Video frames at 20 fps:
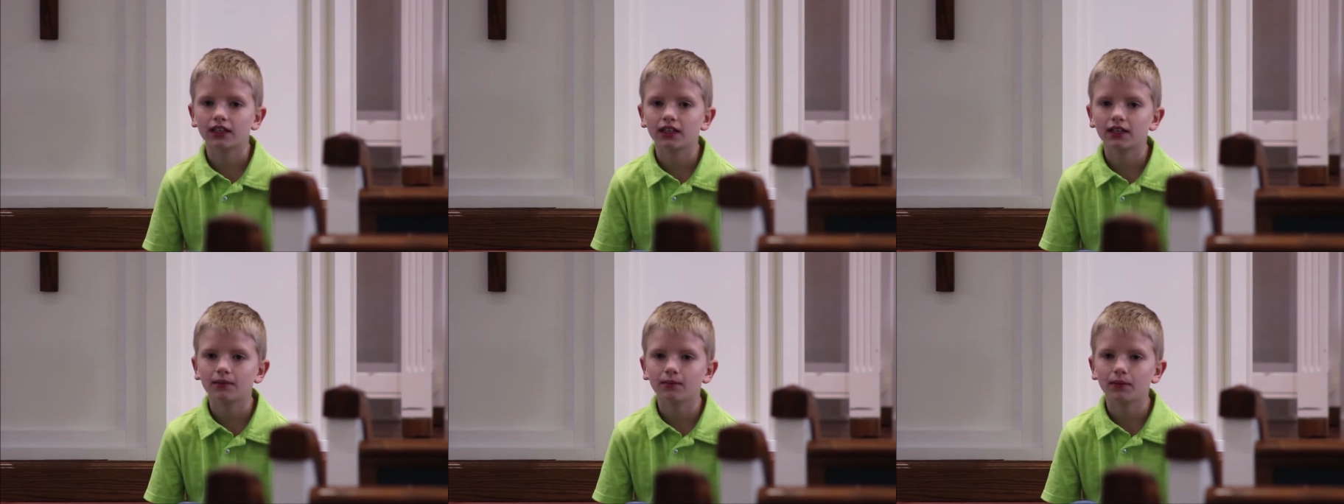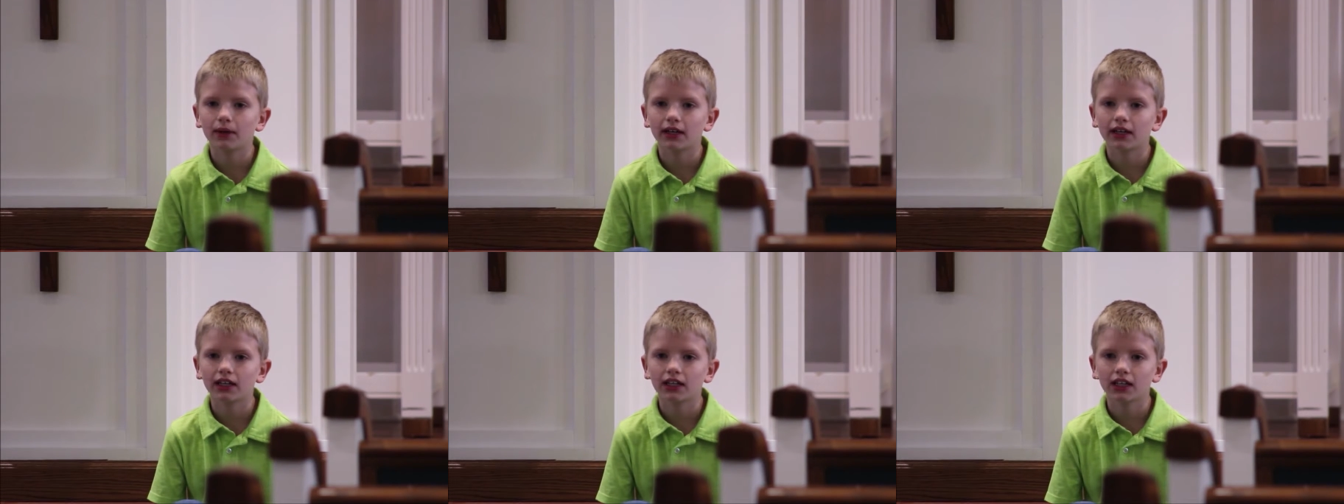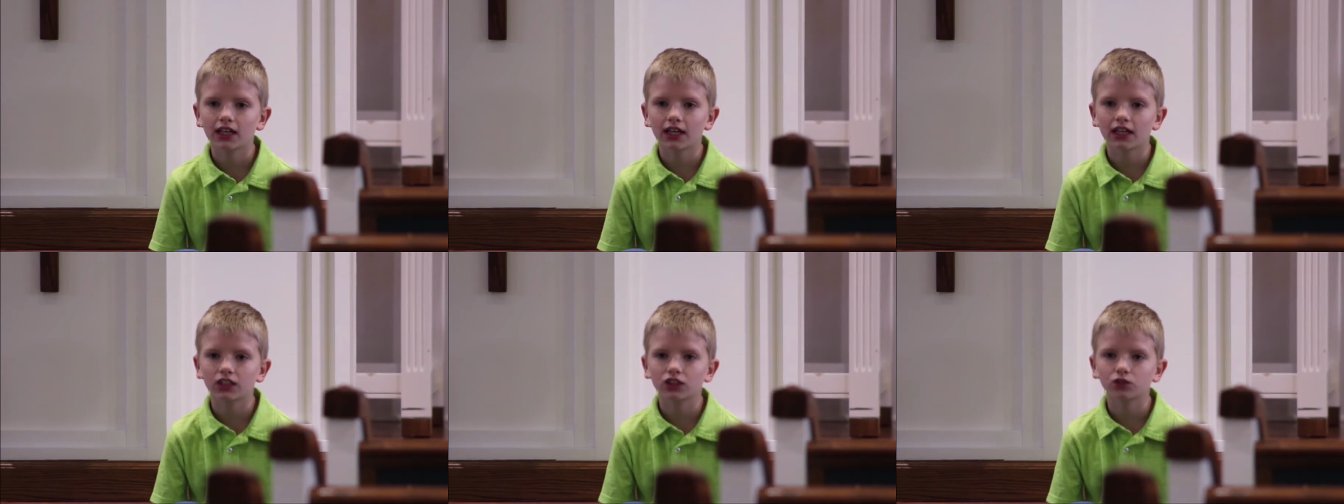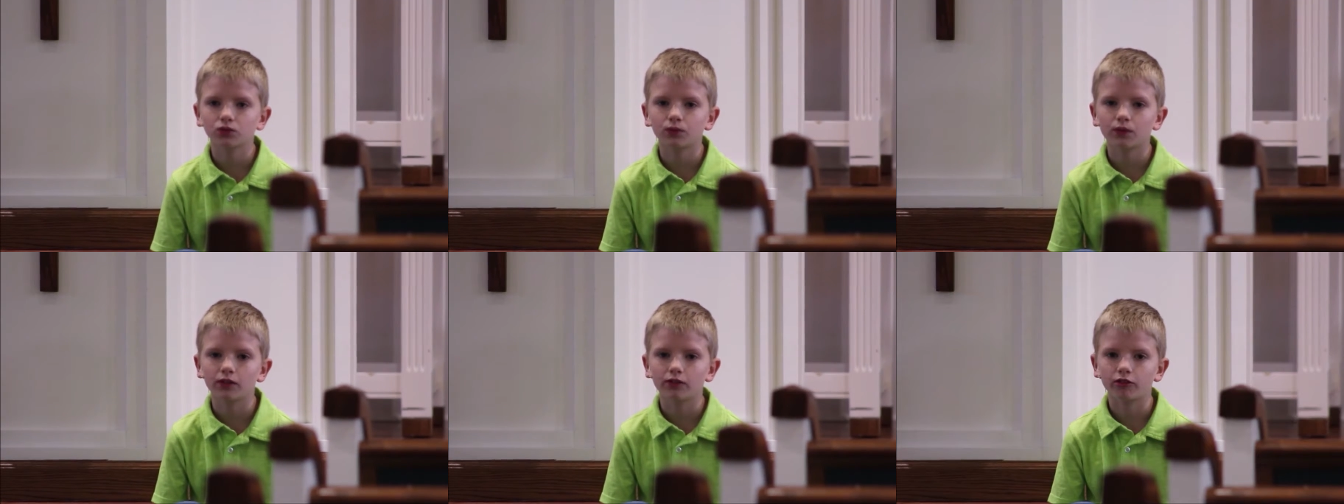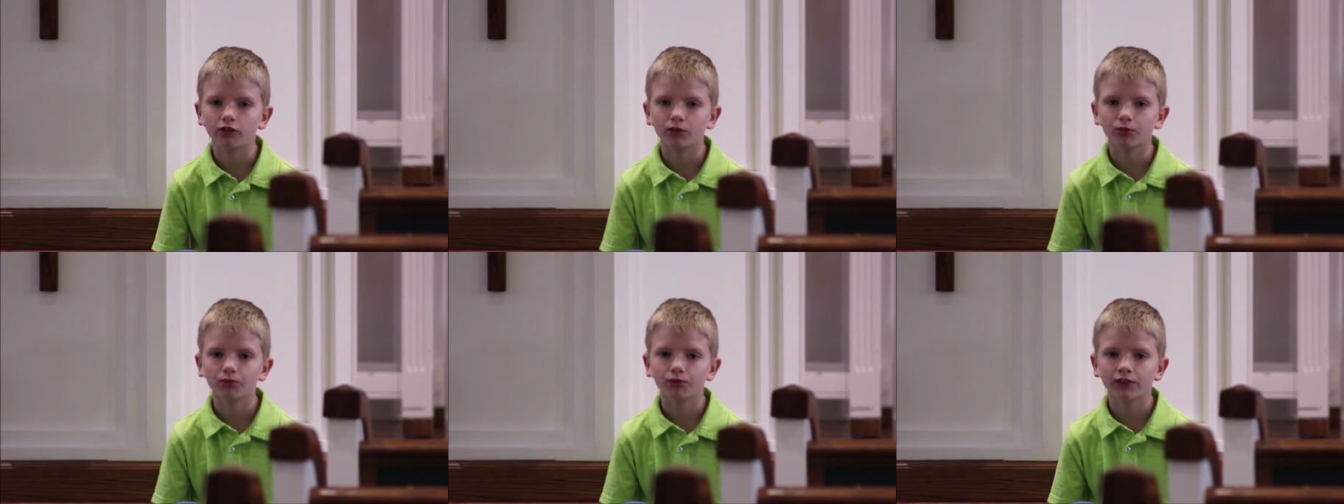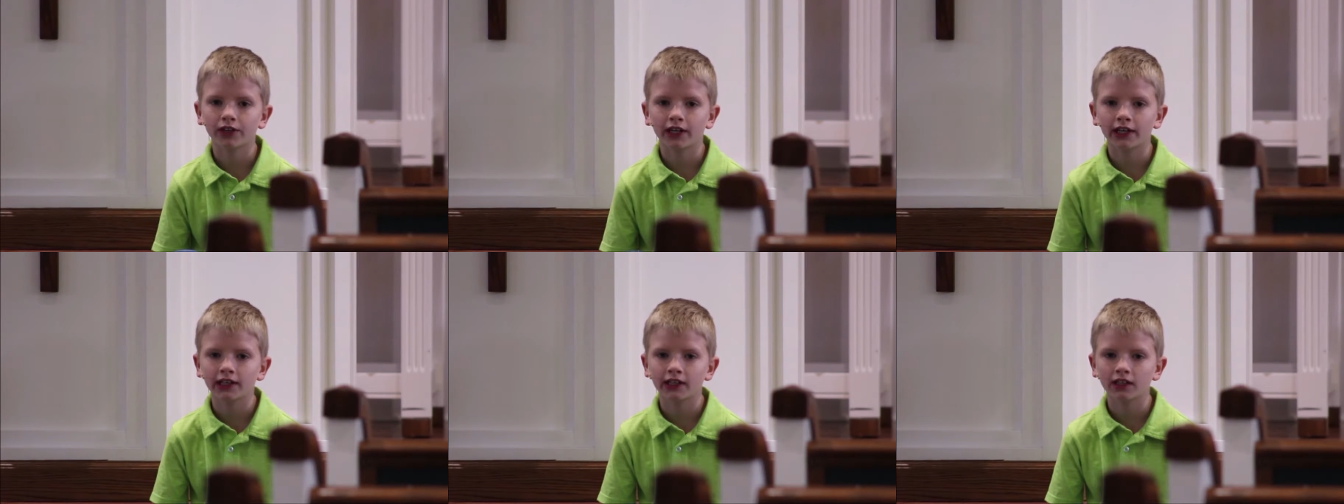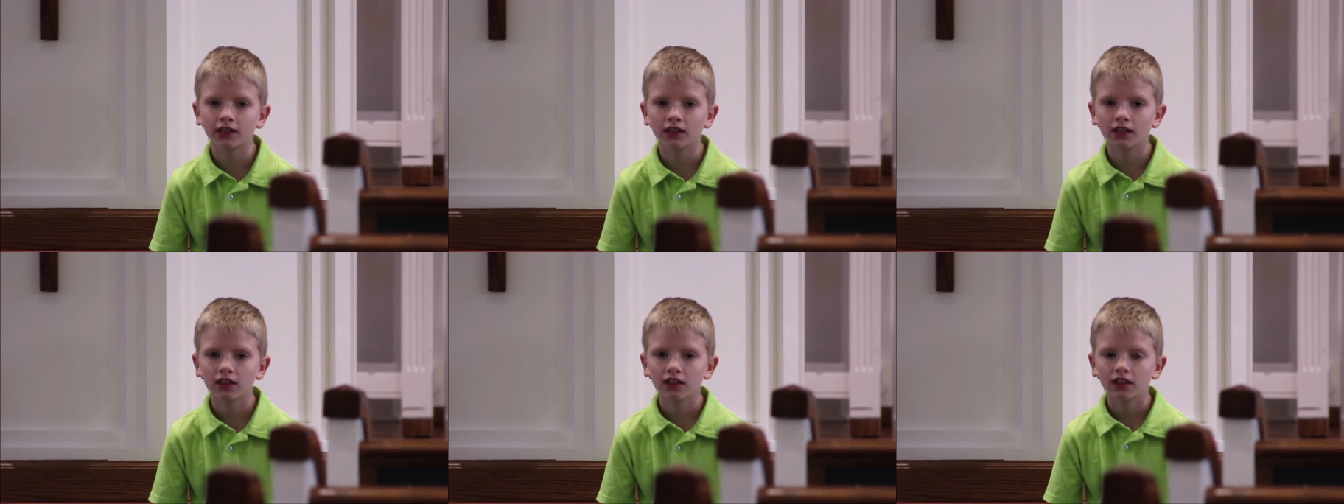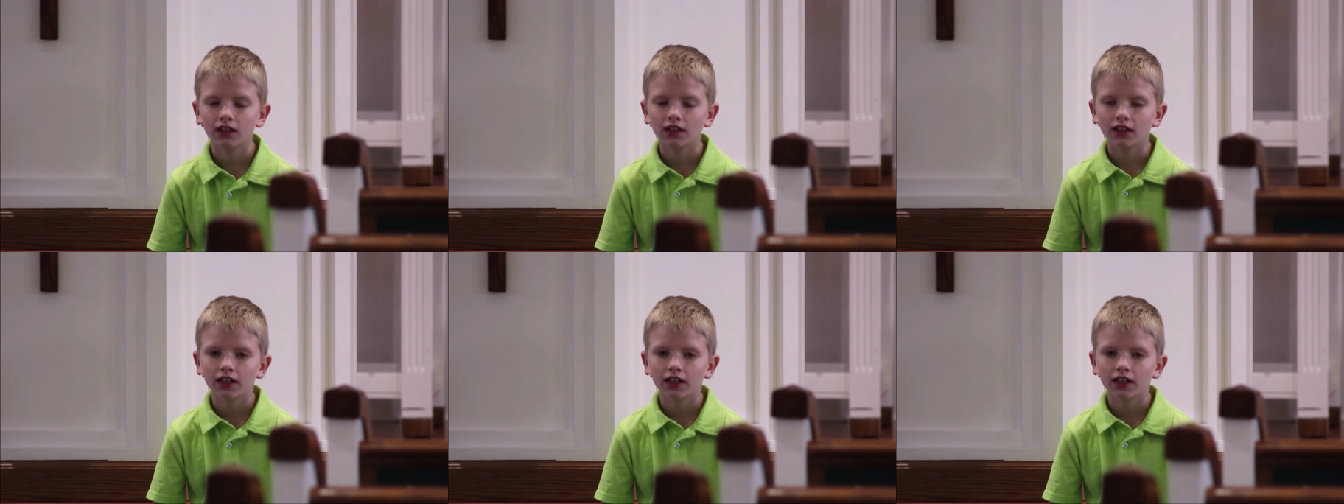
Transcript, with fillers: in my class we were praying,